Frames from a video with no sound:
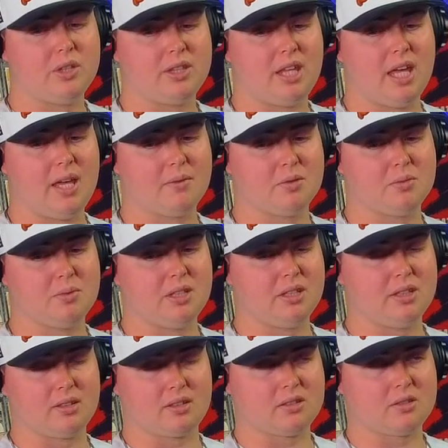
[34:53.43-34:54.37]
with games
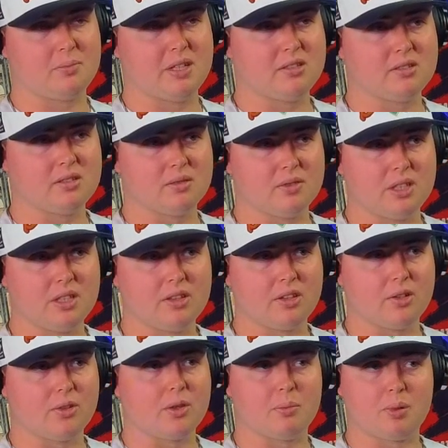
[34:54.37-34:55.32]
being expensive
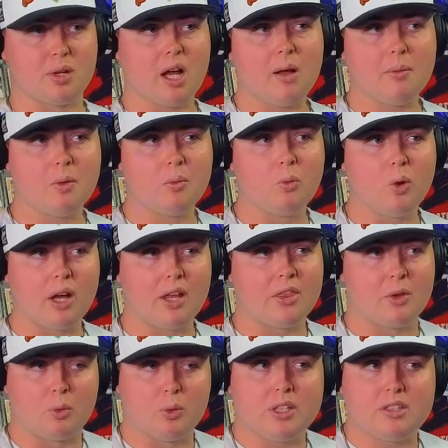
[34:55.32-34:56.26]
either.
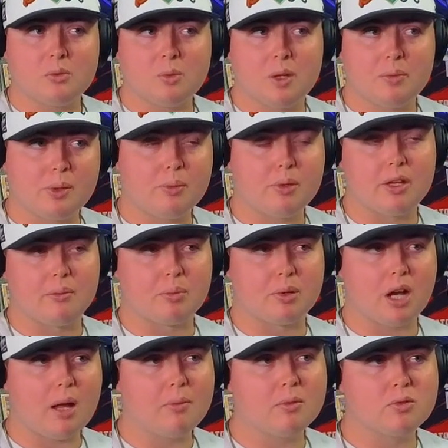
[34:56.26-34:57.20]
The reason why people have
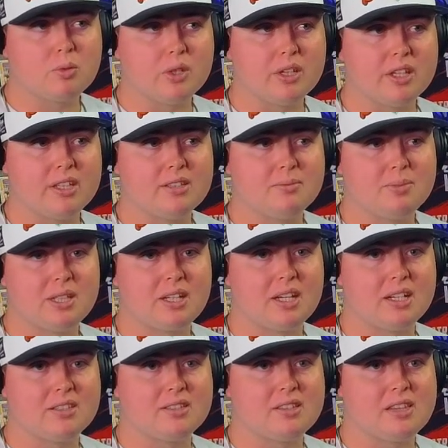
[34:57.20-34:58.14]
problems with it is
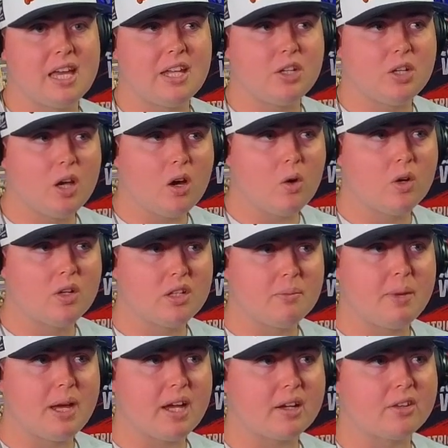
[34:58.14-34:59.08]
because they know in
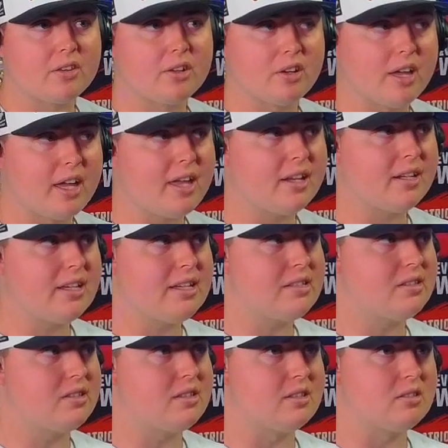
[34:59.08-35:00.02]
the back of their head
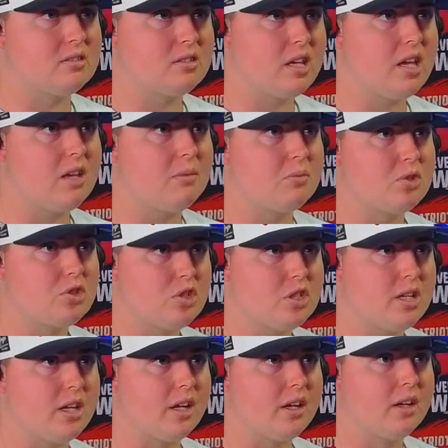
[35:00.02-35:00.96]
it's the same
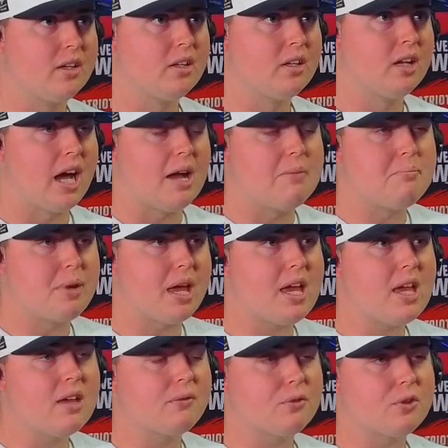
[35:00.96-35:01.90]
shit. Mm-hmm. I'm
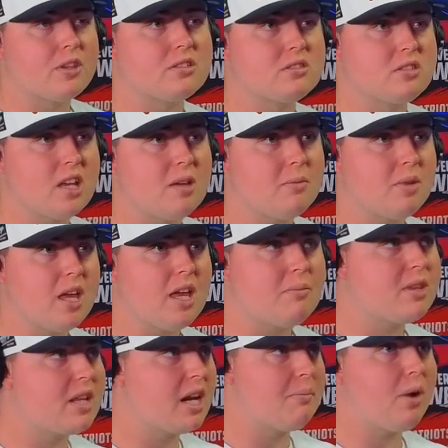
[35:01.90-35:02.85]
paying for the same
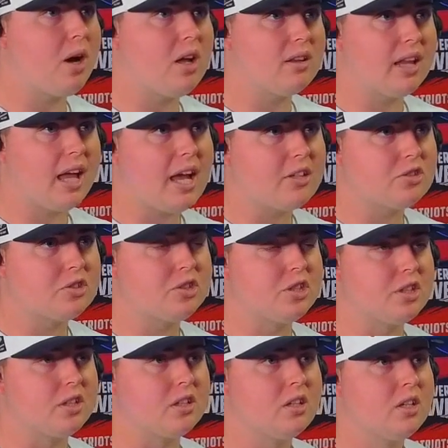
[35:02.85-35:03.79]
game that I bought last
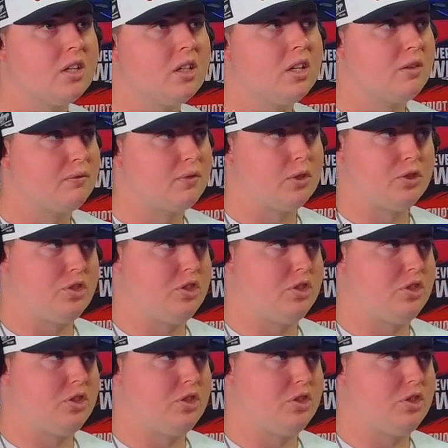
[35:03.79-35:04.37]
year for